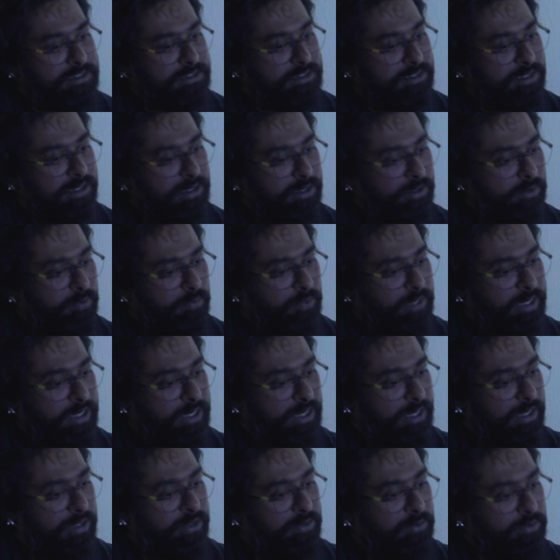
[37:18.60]
a
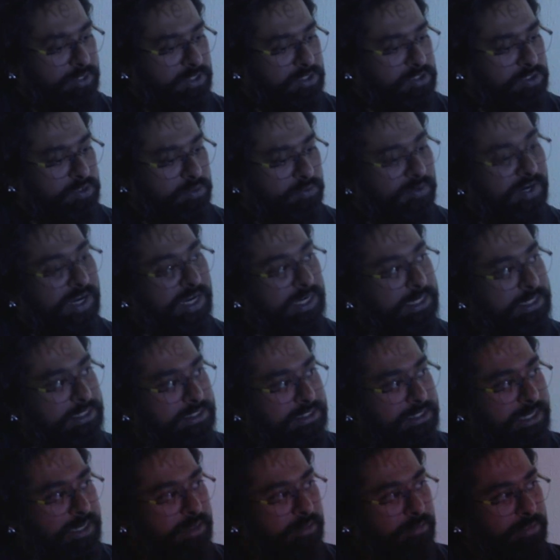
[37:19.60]
way in which
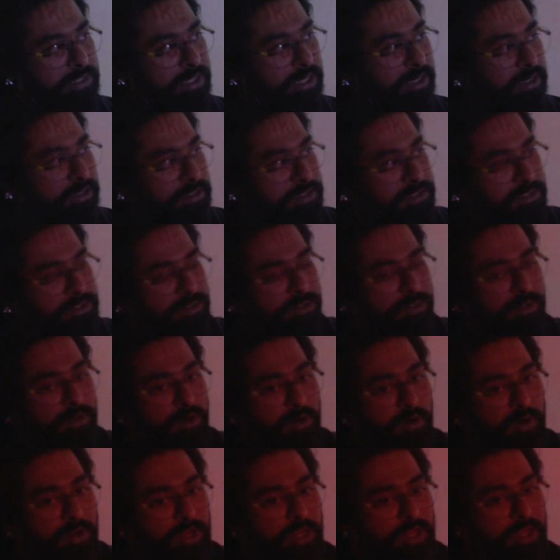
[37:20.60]
violence can be understood,
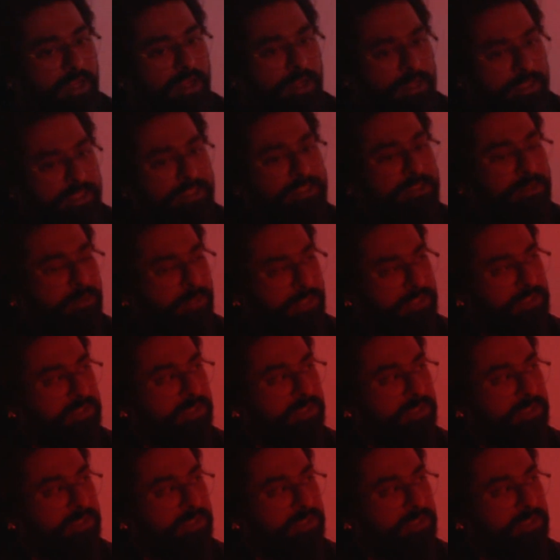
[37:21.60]
or this question